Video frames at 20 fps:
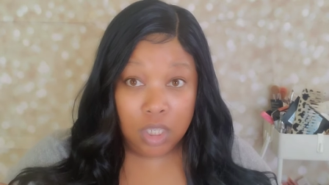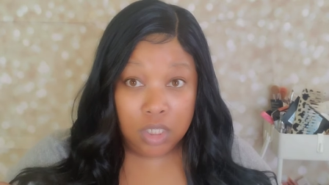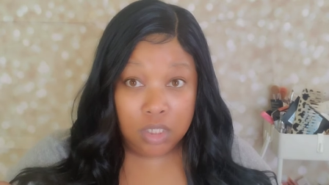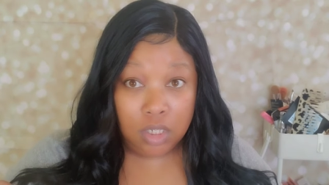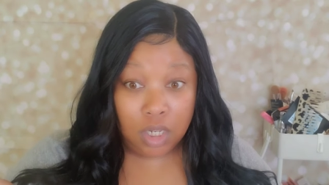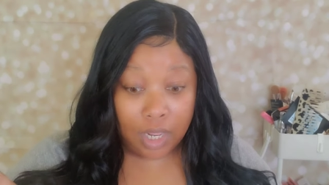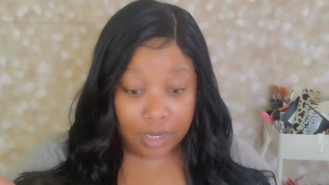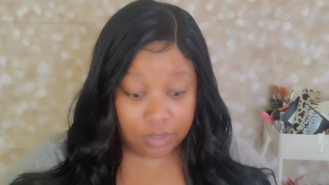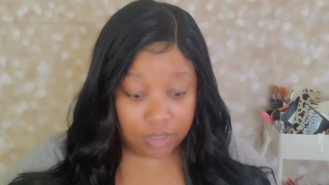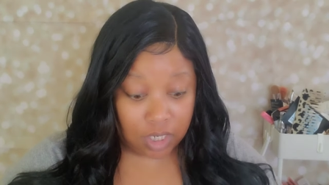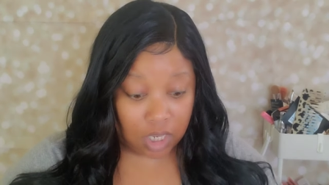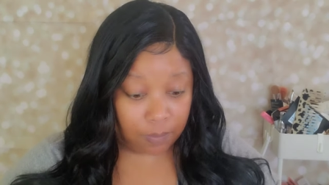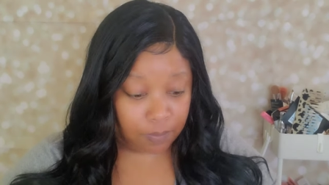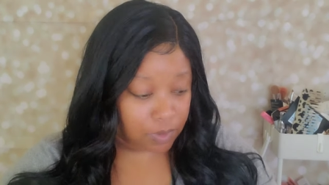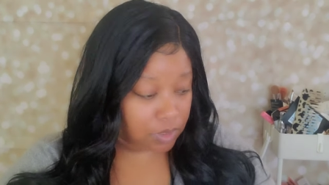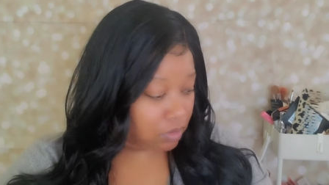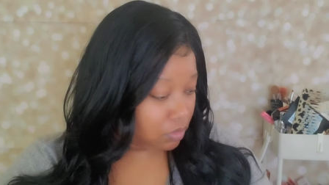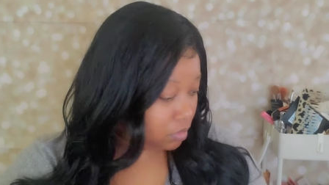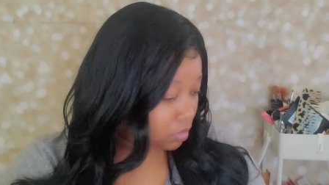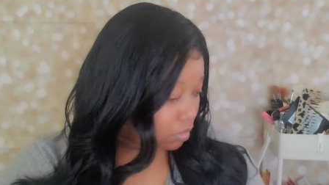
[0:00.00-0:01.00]
is a lot of
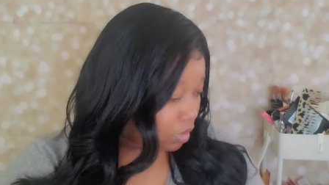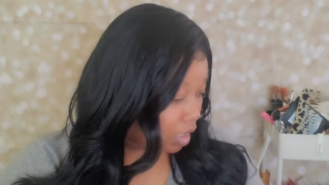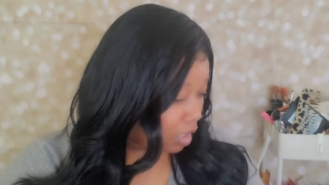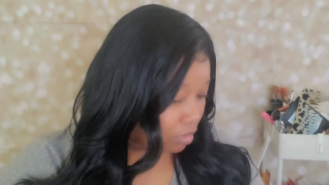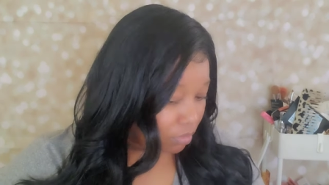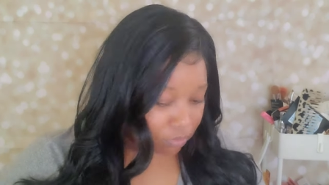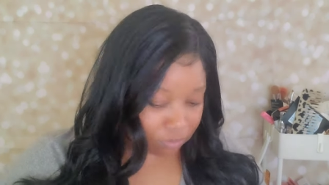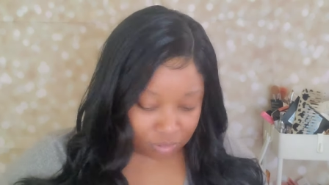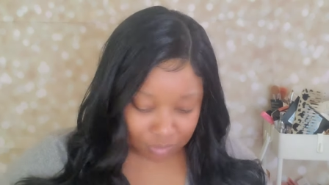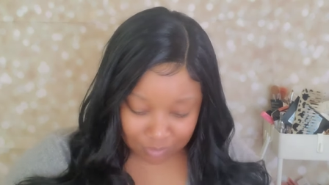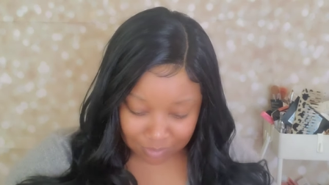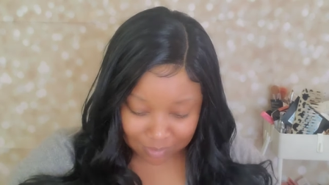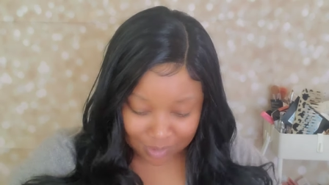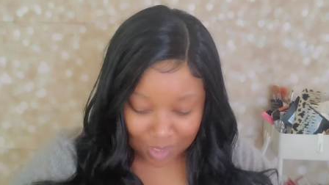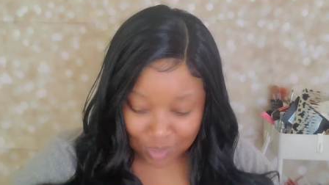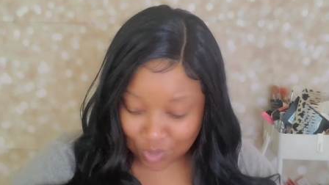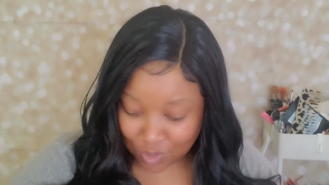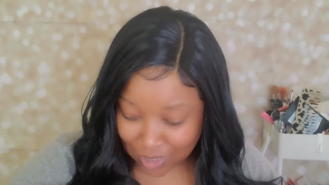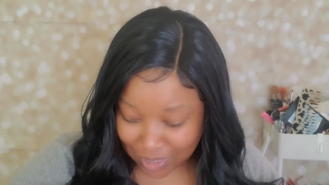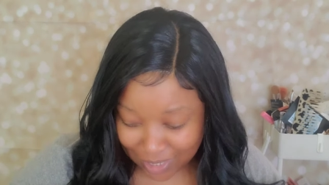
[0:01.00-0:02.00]
steps, okay?
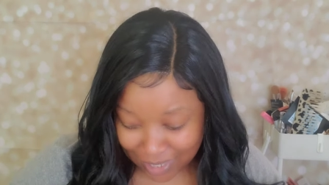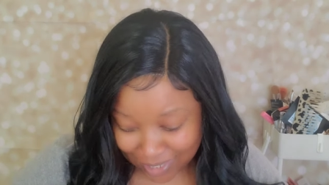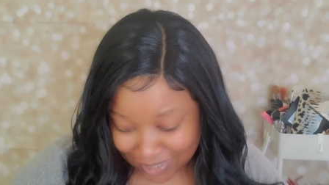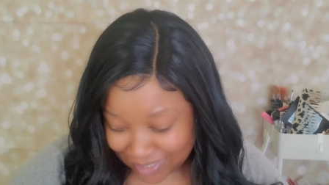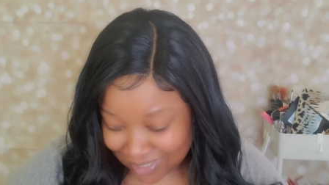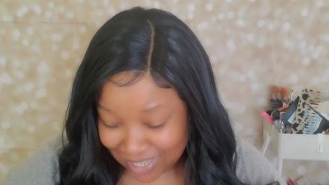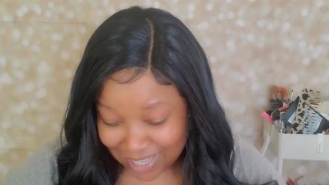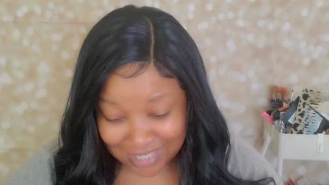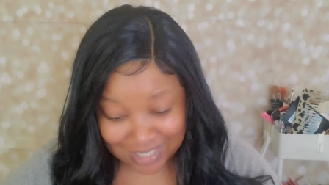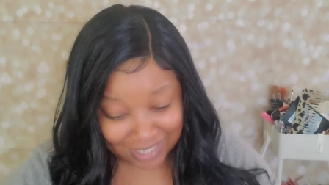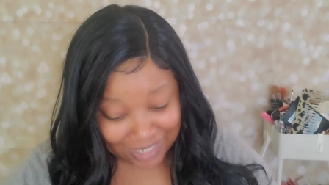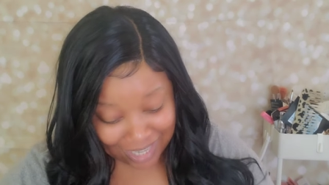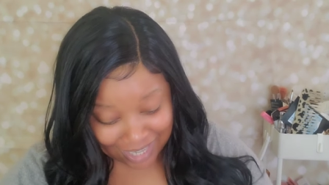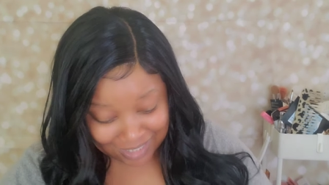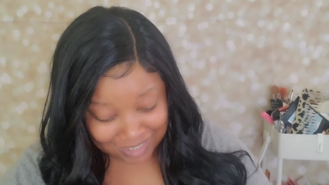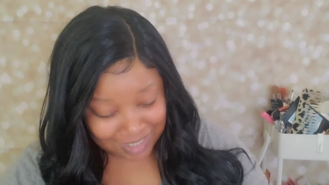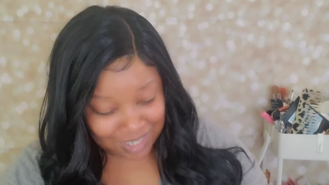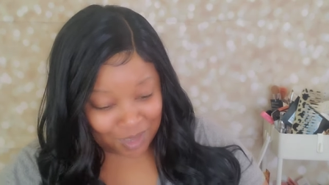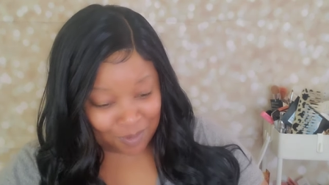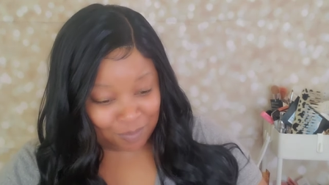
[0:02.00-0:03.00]
That's all I gotta say. It's a
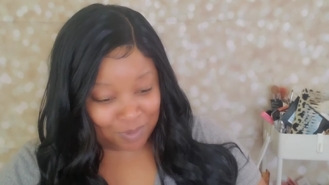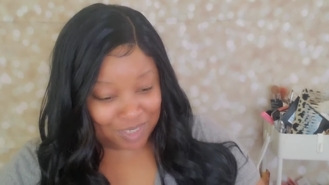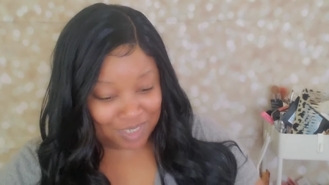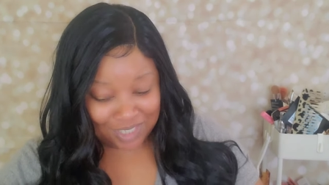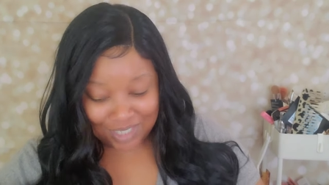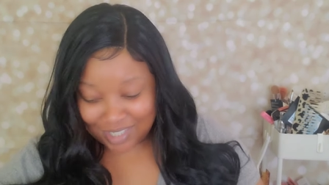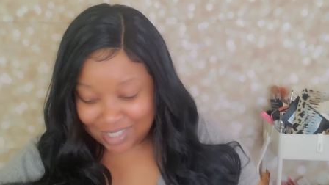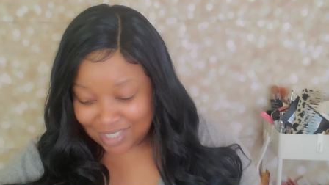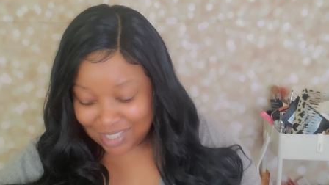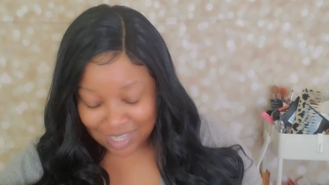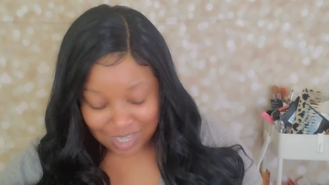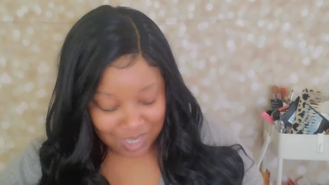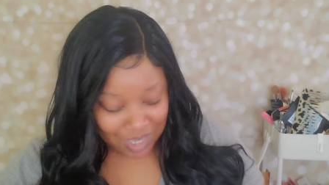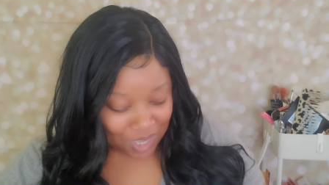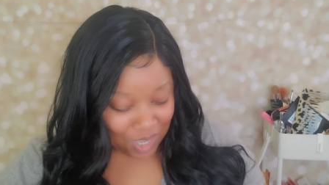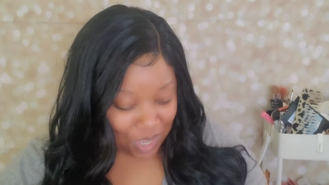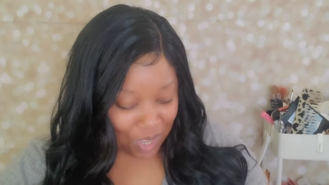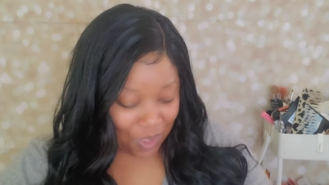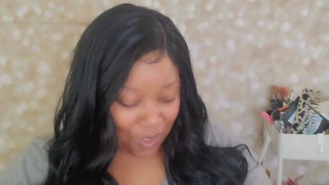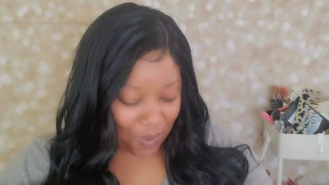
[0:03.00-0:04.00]
lot of steps.
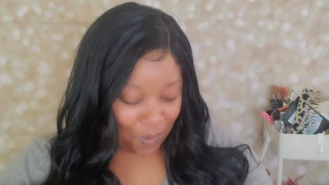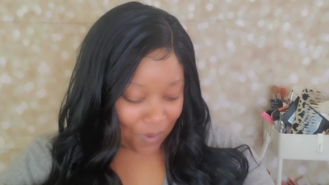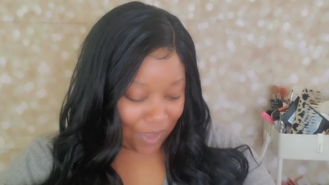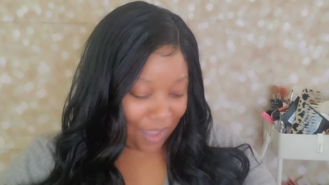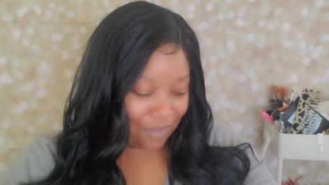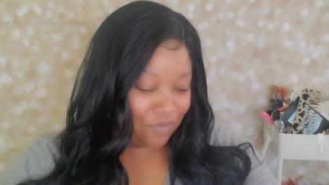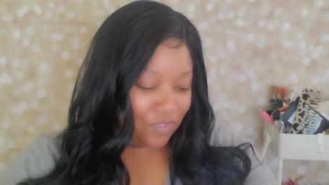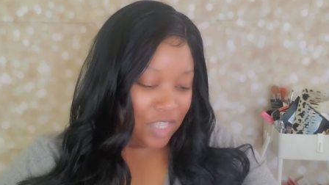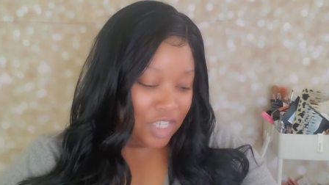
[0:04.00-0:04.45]
Okay,